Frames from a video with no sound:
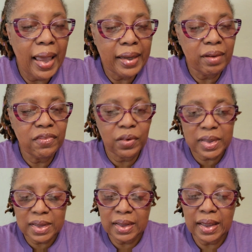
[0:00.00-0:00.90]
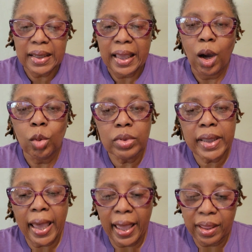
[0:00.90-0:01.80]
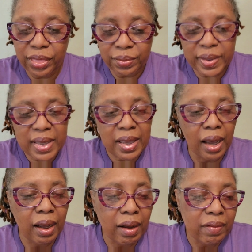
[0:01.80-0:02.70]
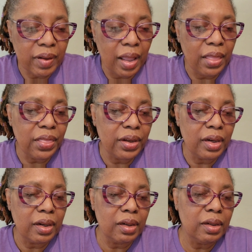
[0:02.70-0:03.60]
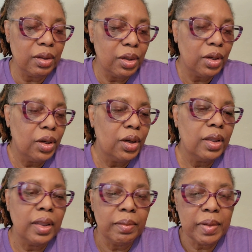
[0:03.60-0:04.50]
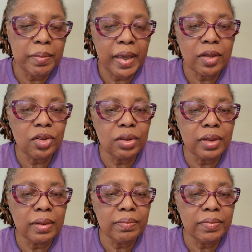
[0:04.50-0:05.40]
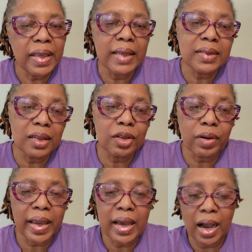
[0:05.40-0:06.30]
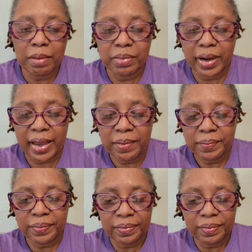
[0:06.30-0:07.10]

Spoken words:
And unfortunately, they only had 3 of the, let me make sure. Yes, the gray ombre.